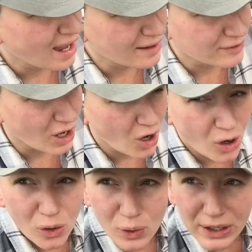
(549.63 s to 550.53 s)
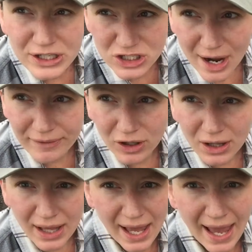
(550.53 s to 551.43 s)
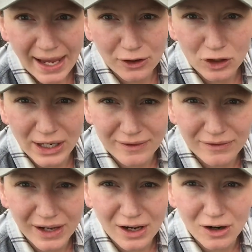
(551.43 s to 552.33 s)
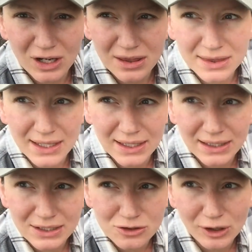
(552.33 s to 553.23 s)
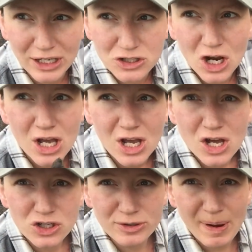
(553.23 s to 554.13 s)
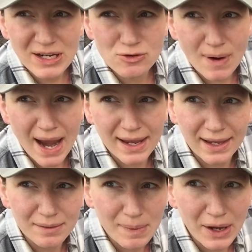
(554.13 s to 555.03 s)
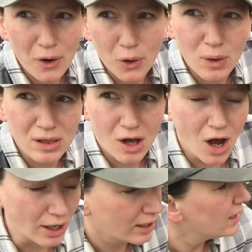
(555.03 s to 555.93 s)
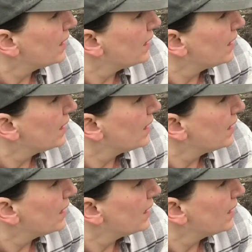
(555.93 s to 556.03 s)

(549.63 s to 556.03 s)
of a hoe or a shovel and create a very thin trench just by dragging my hoe along